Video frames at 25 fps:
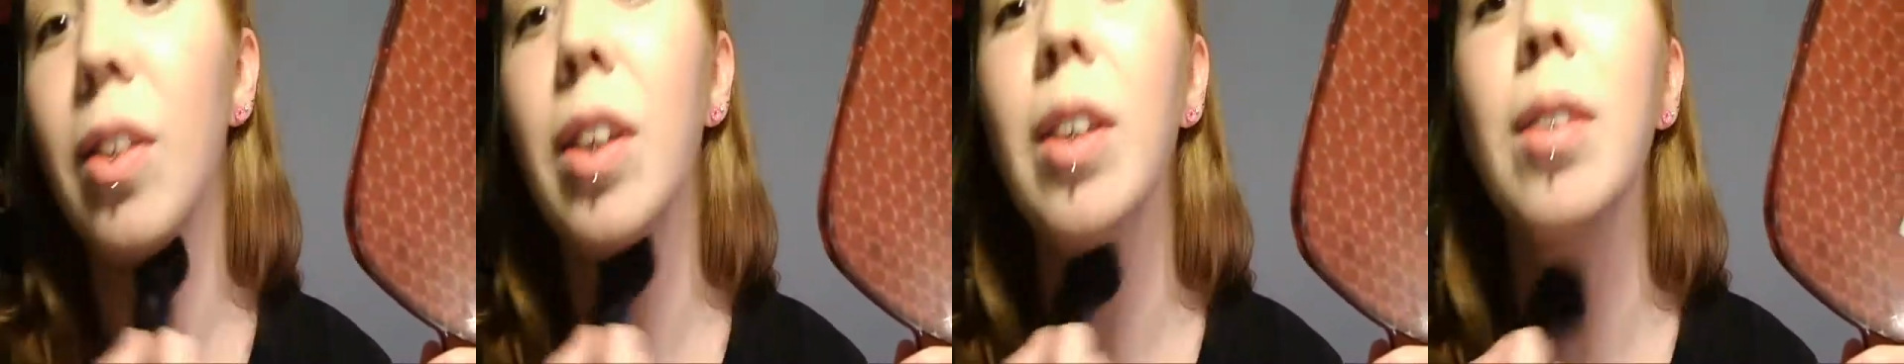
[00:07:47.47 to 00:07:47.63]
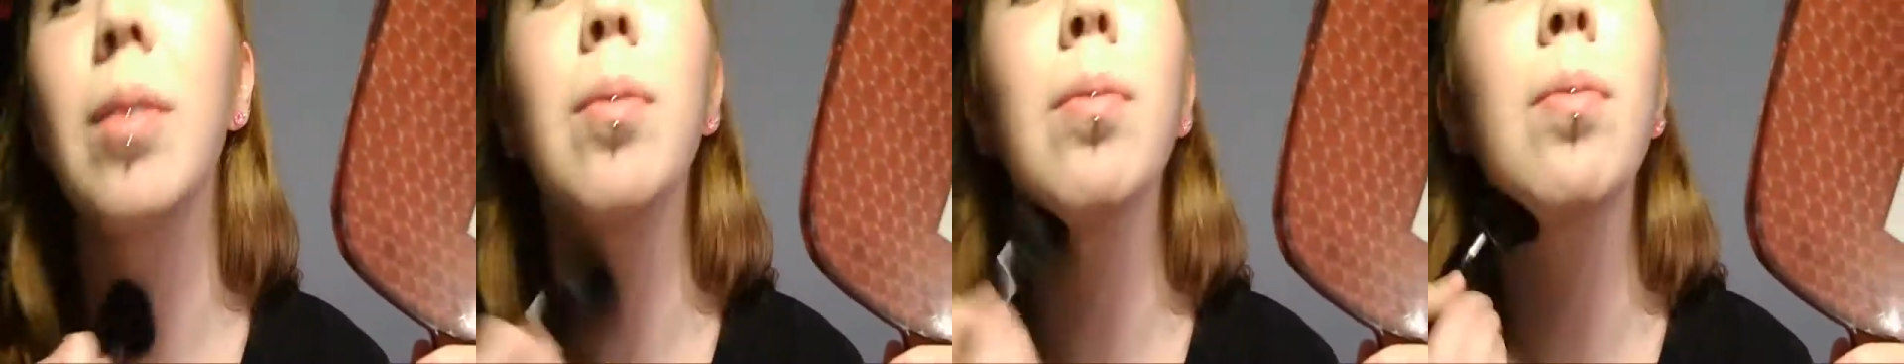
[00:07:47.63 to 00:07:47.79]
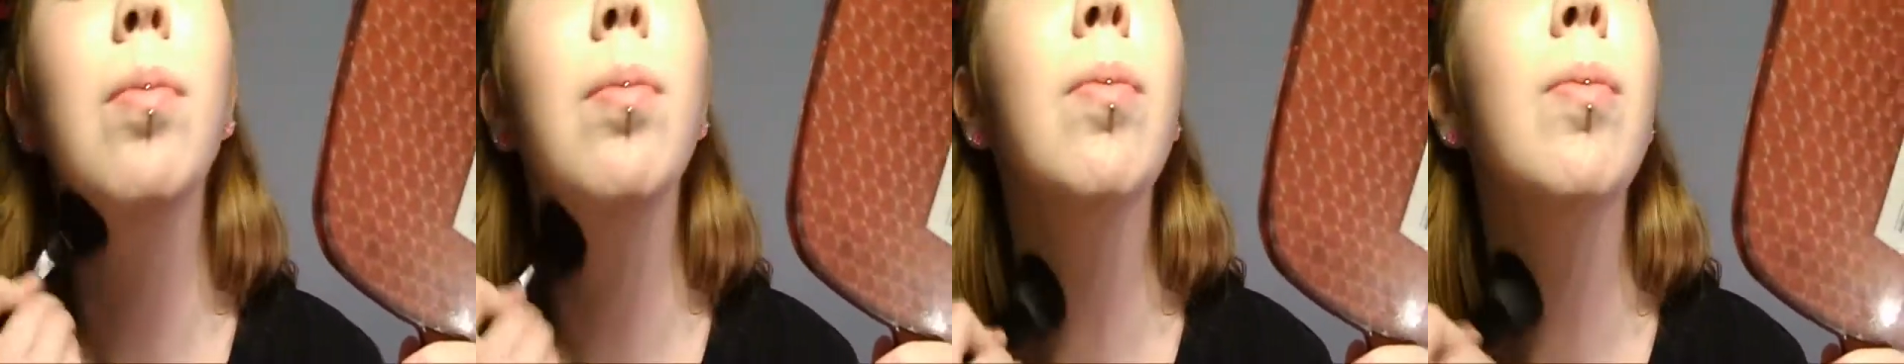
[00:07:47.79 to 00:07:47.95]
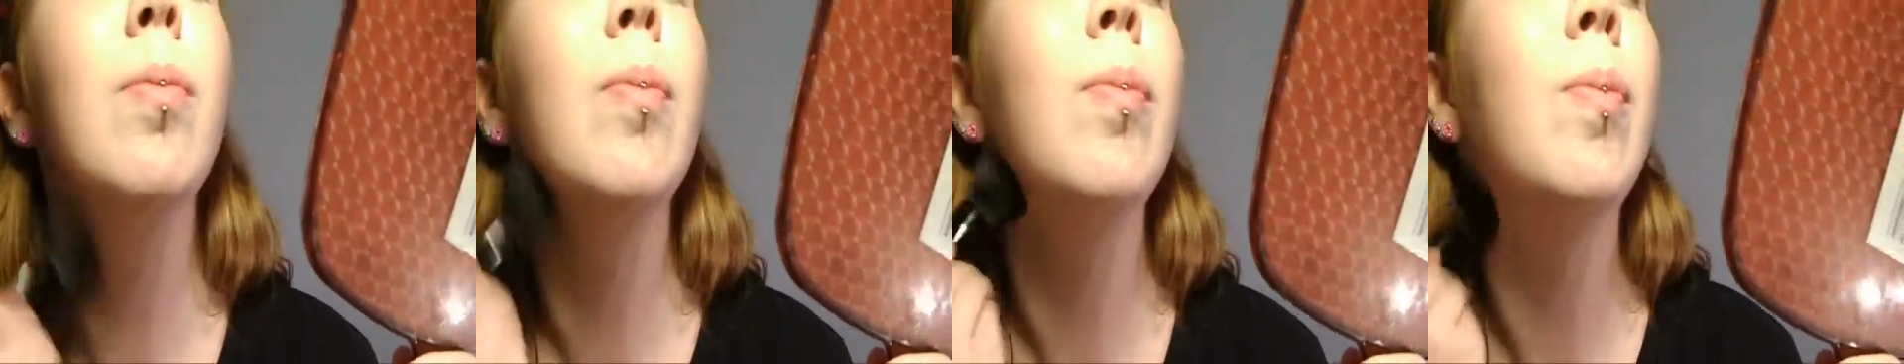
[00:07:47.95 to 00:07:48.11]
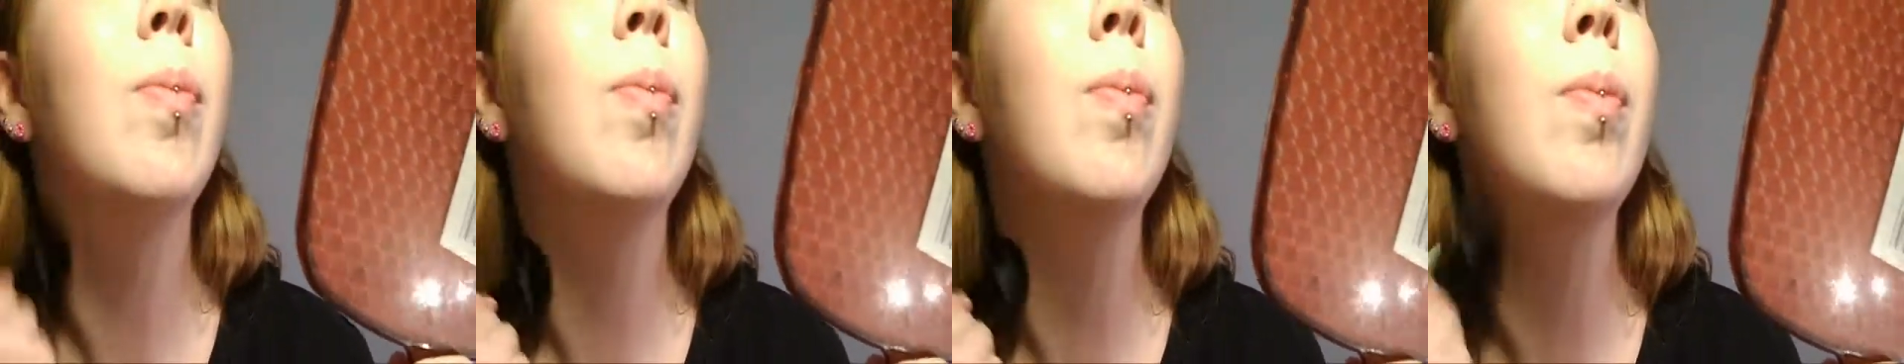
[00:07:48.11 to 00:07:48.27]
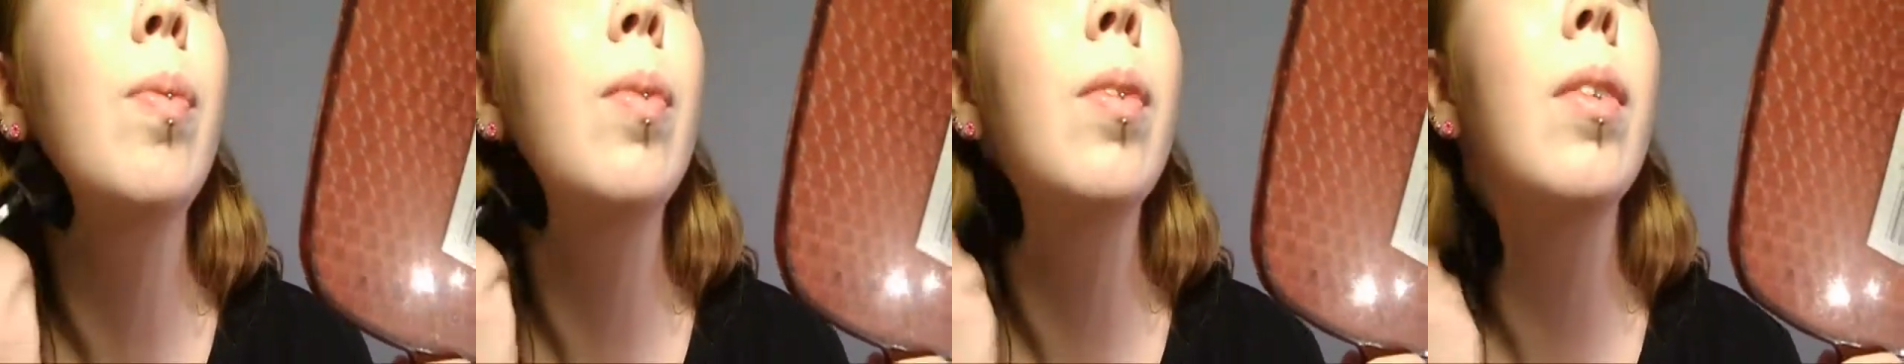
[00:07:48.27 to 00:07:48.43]
it,
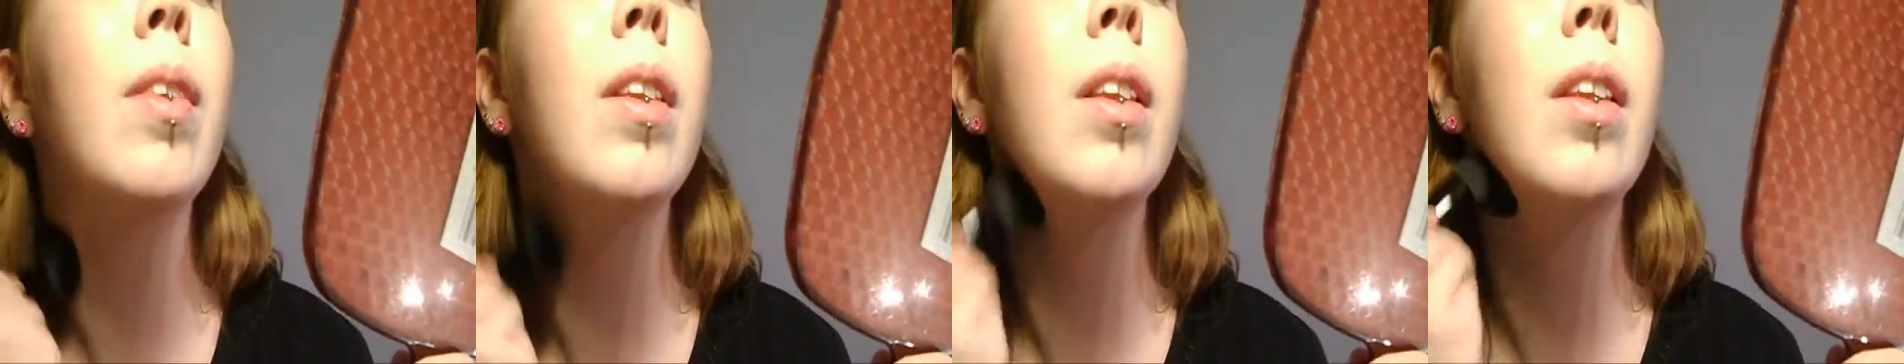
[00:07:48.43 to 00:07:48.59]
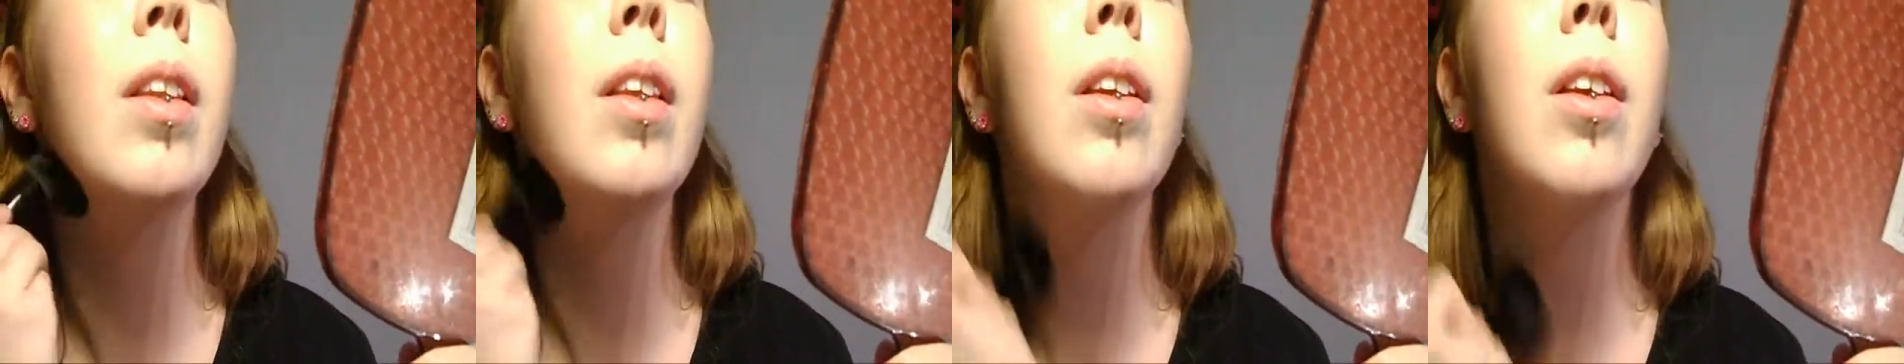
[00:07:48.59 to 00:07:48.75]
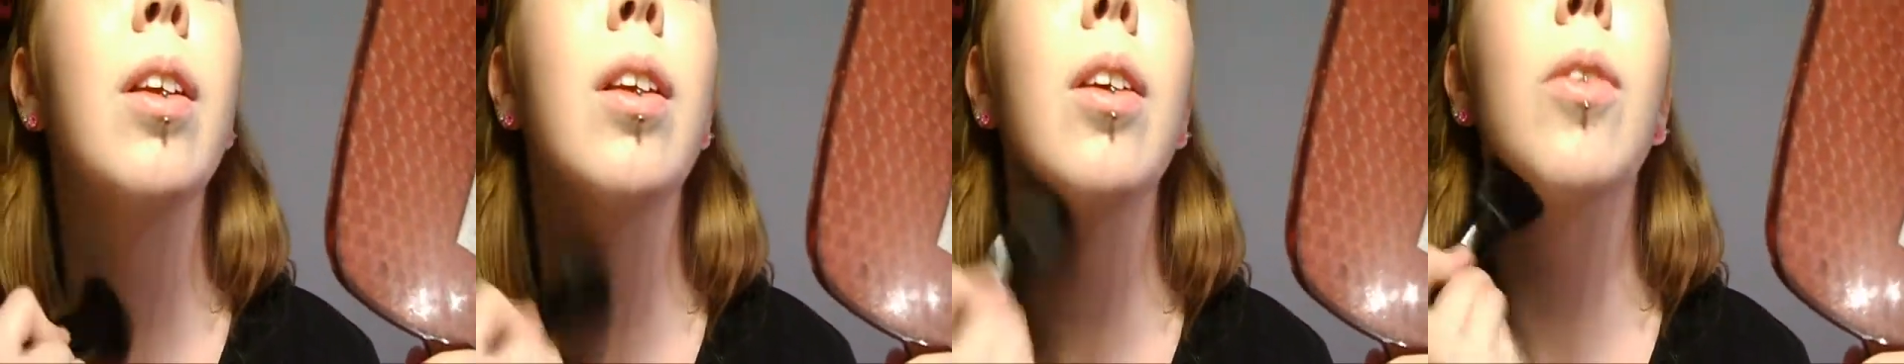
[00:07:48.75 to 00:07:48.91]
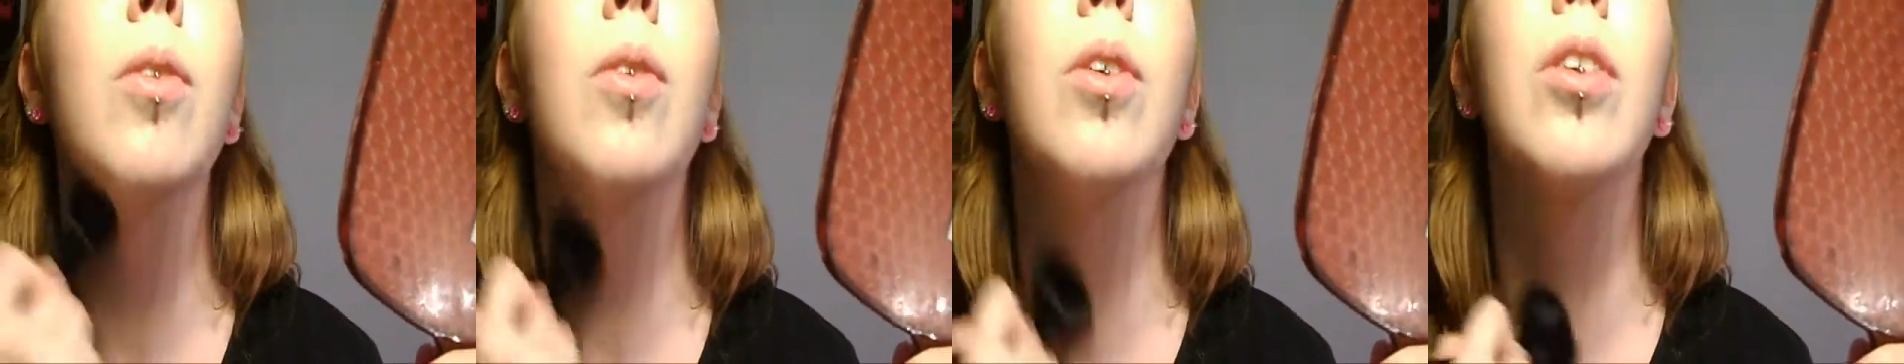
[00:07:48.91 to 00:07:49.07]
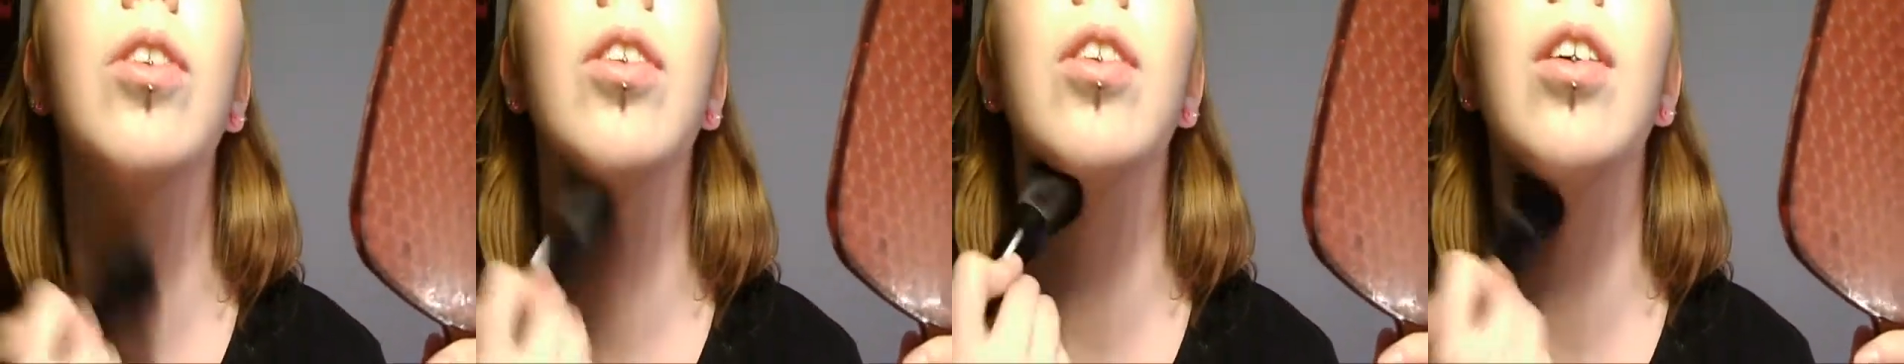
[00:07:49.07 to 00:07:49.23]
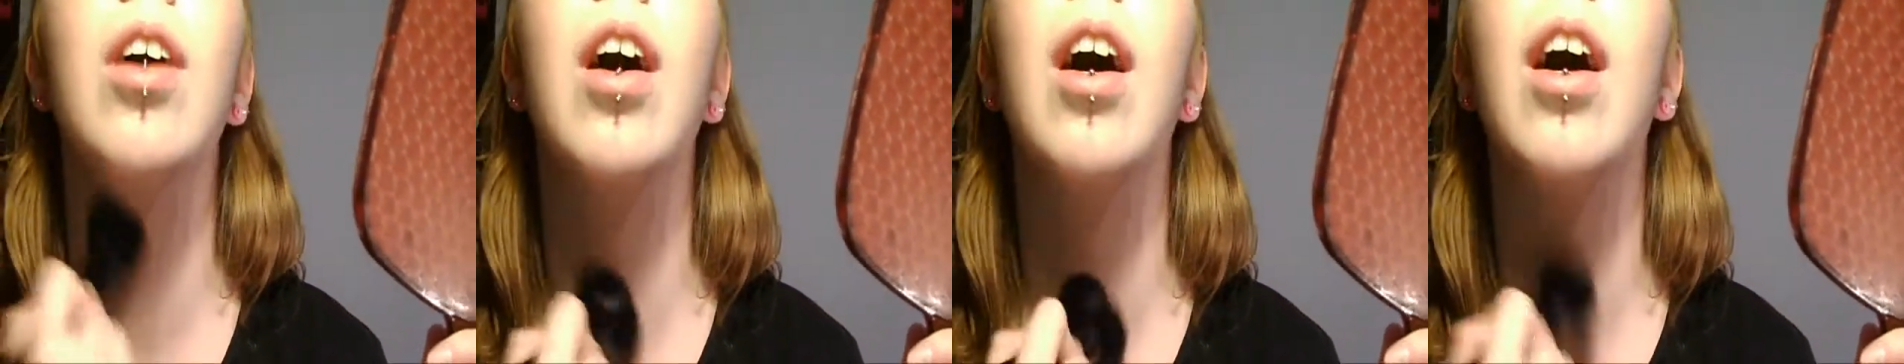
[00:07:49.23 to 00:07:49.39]

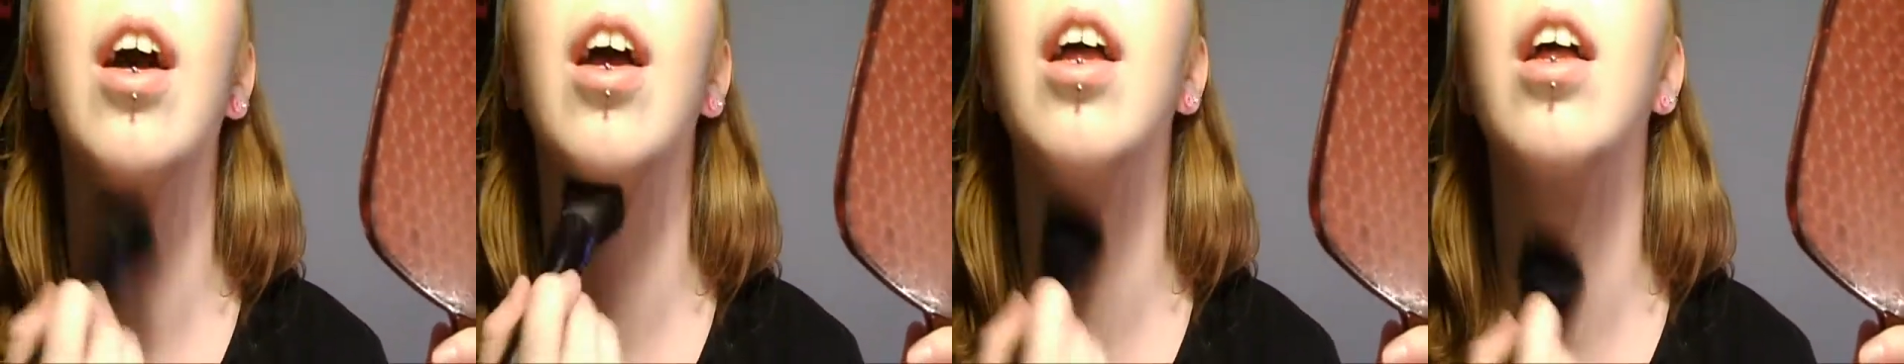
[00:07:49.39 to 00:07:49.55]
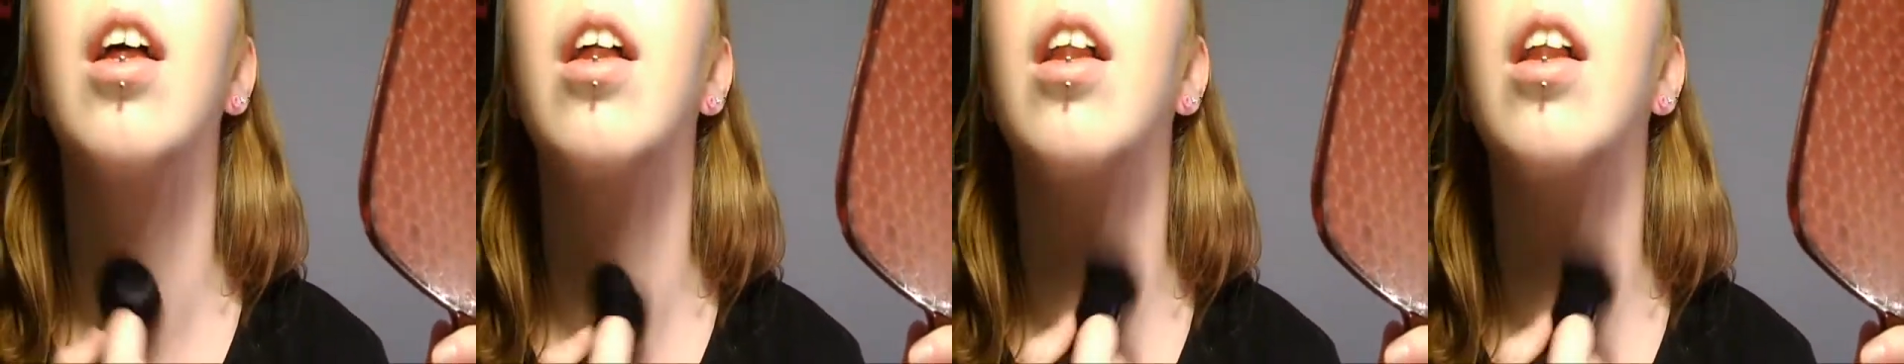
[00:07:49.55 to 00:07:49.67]
which I